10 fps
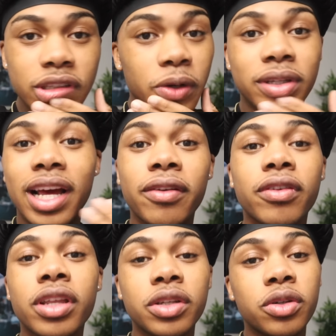So without
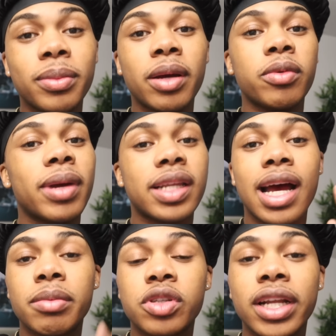further ado, man, we about to
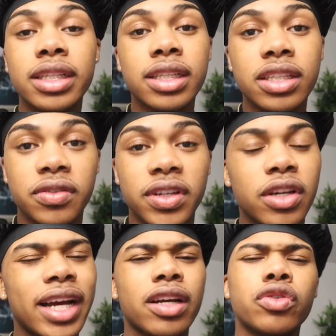hop straight into this
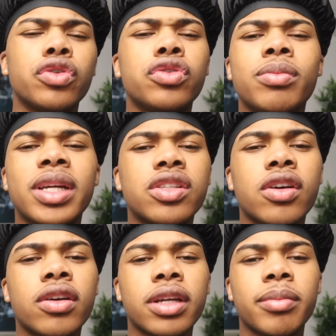video. I ain't gonna do too much
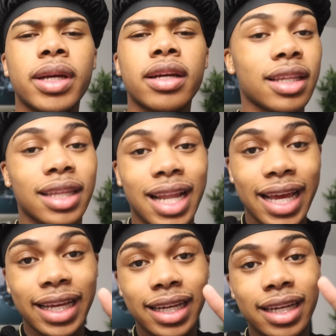talking, man.
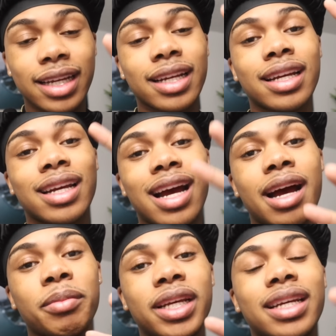Like,
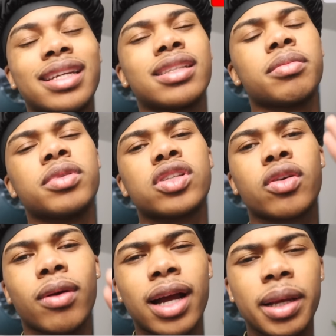comment, and
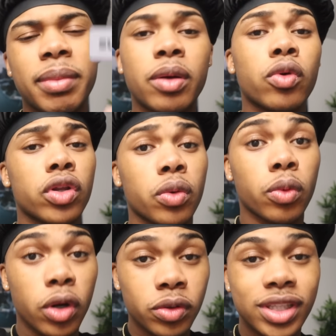subscribe, man. We're on the
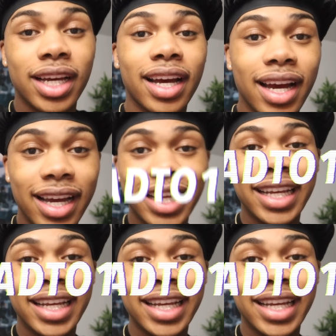road to one hundred